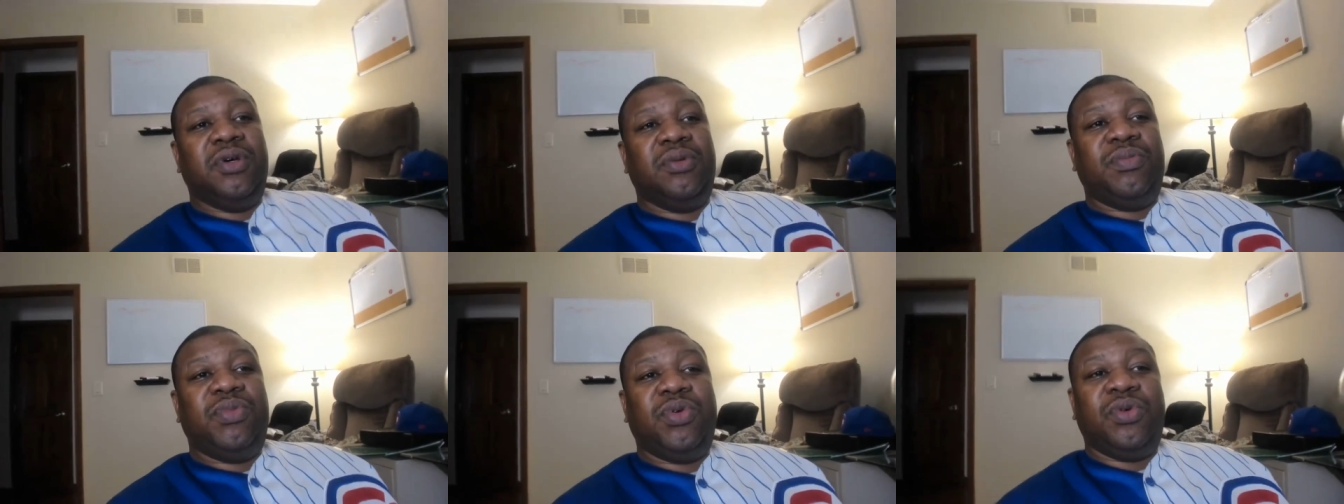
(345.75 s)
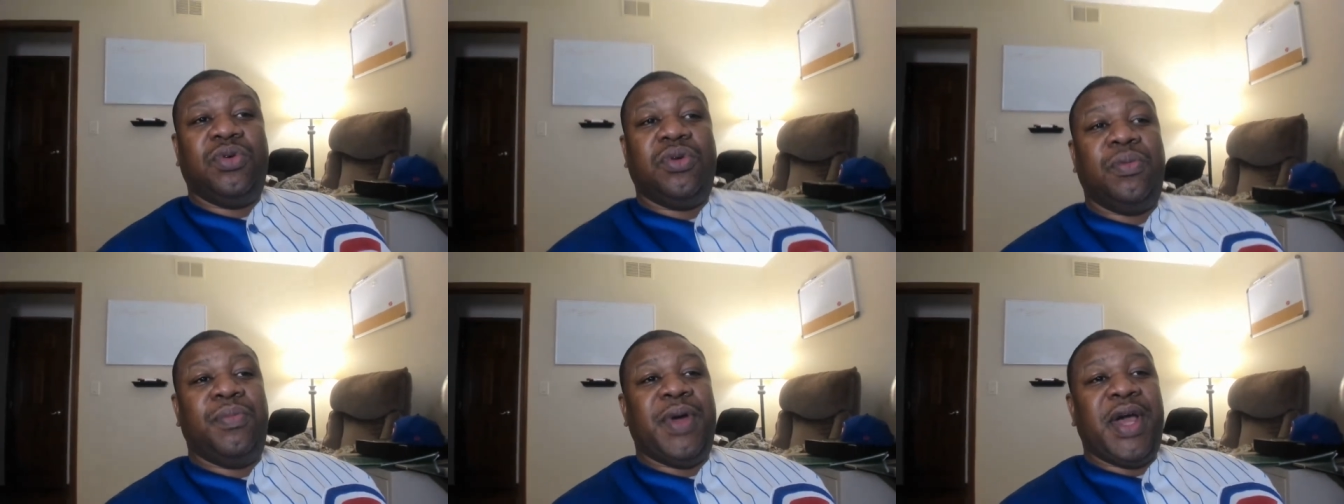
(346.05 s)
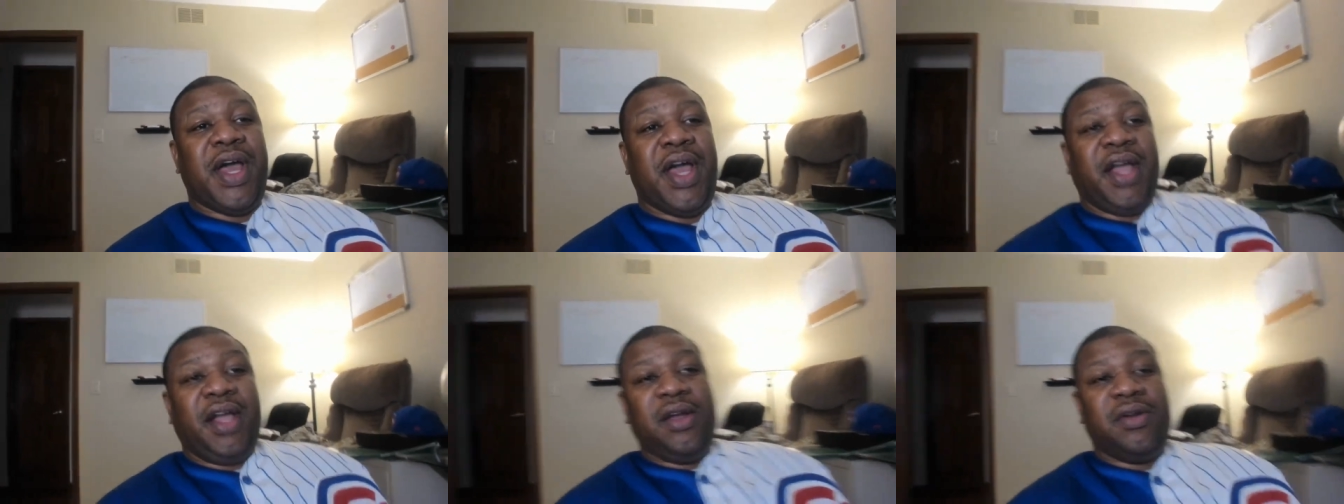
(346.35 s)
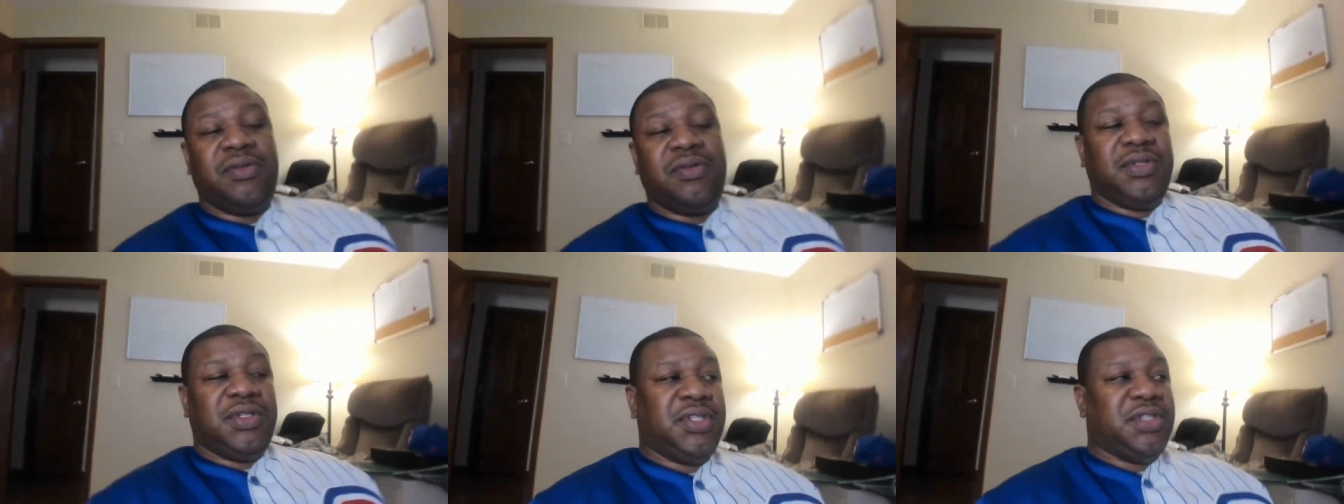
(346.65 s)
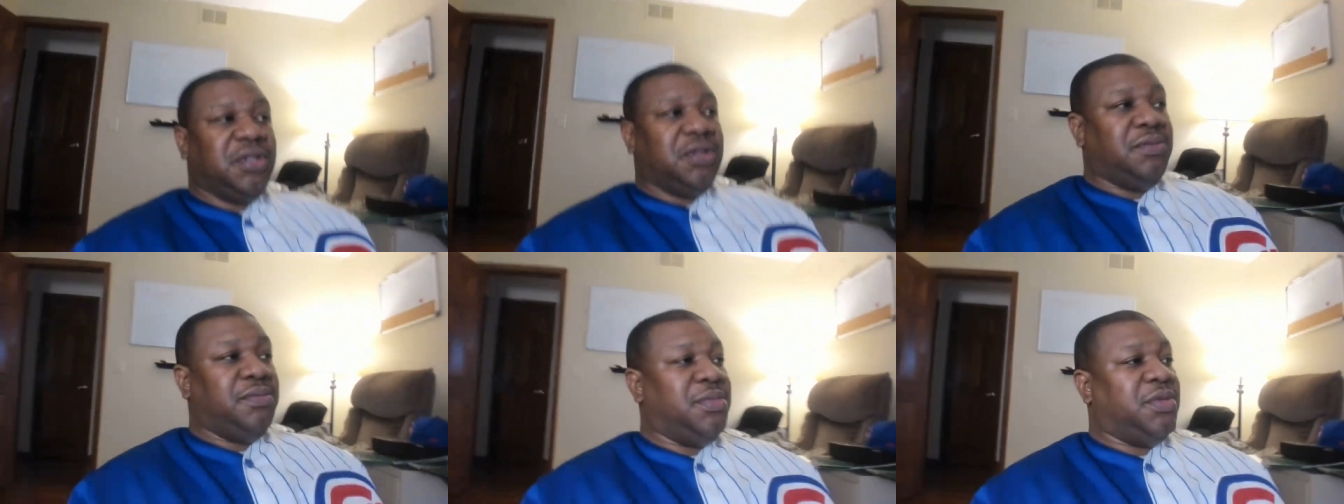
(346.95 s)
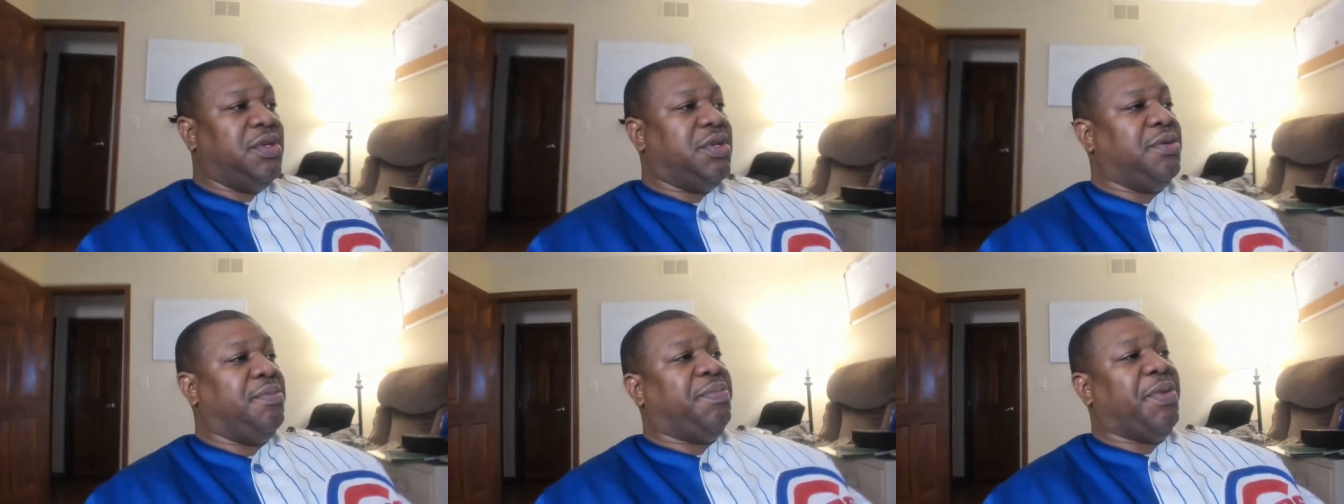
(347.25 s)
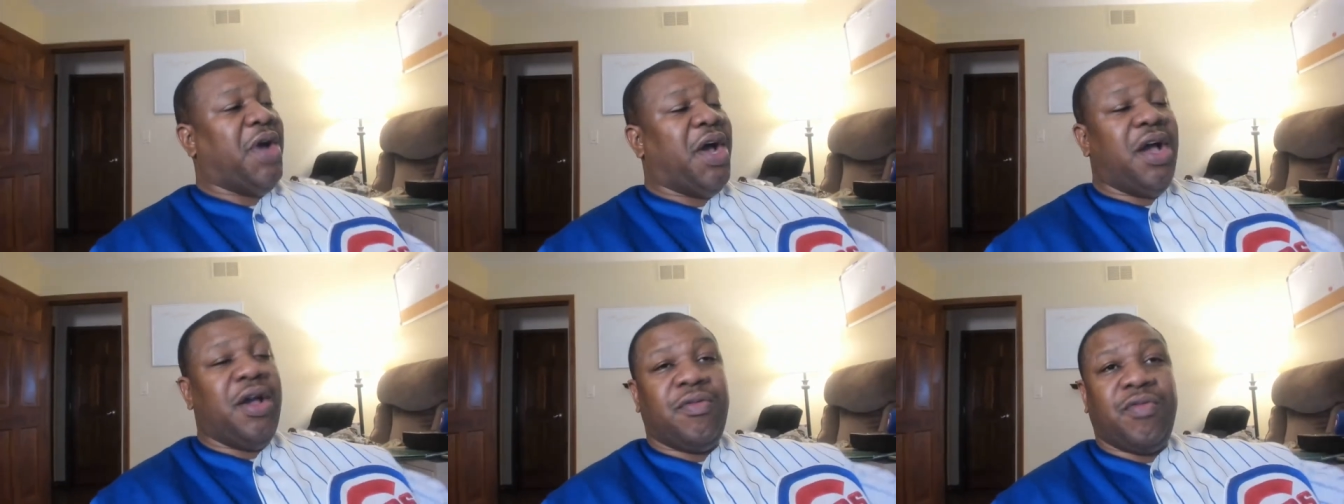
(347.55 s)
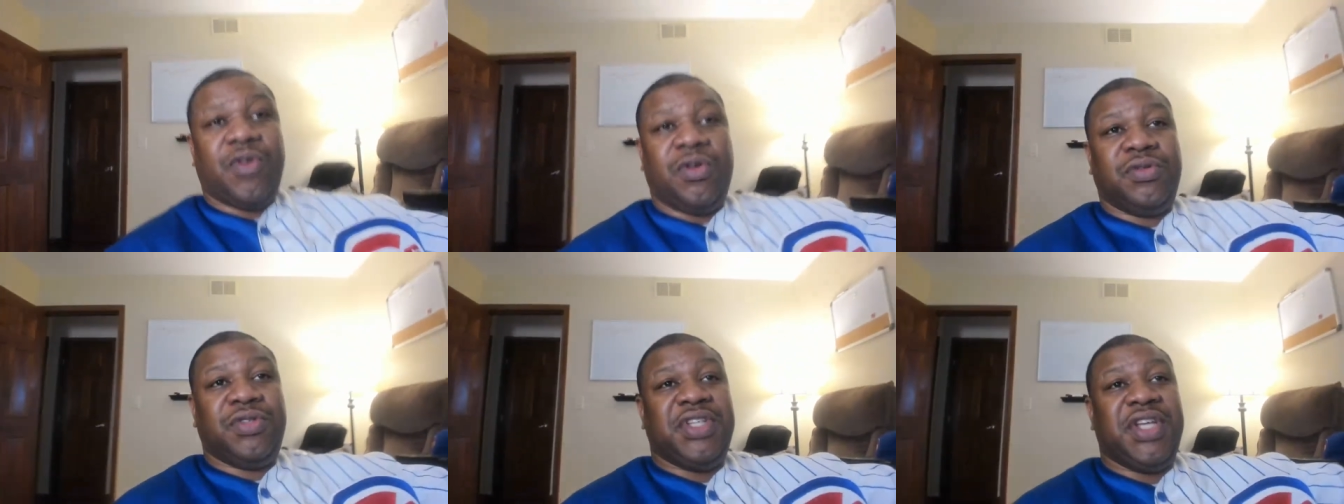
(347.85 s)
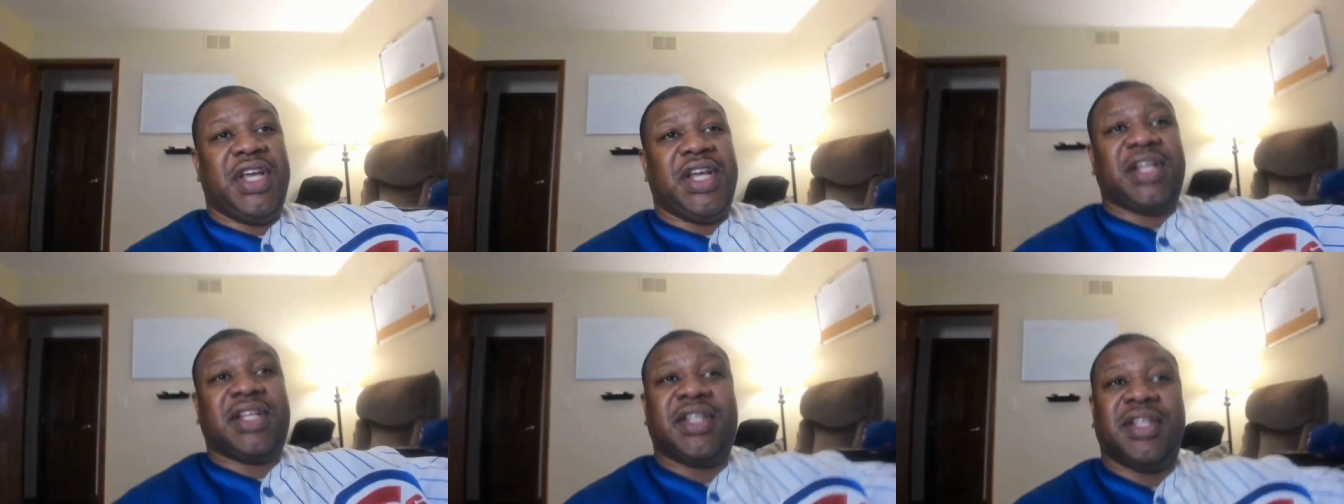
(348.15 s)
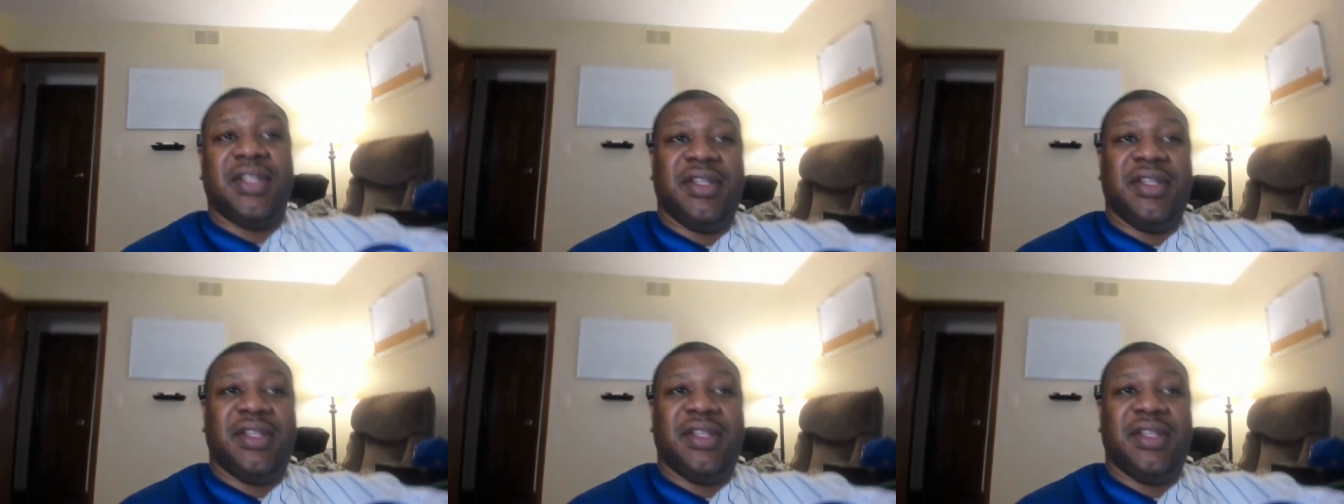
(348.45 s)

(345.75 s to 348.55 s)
pull back on some of the pyrotech